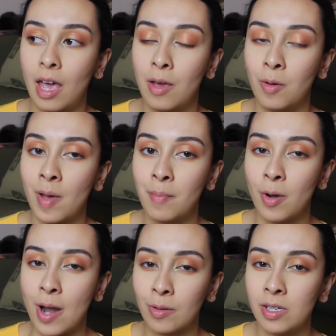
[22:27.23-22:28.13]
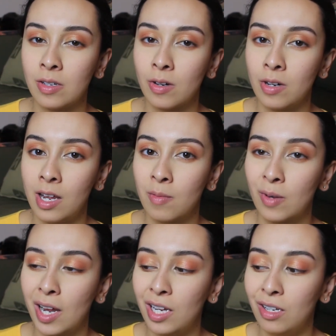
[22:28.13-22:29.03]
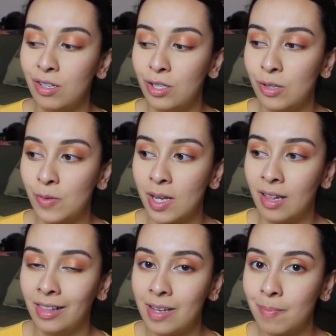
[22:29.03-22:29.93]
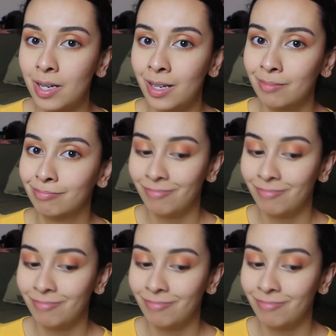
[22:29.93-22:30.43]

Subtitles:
I hope I'm pronouncing her name right, Dua Lipa.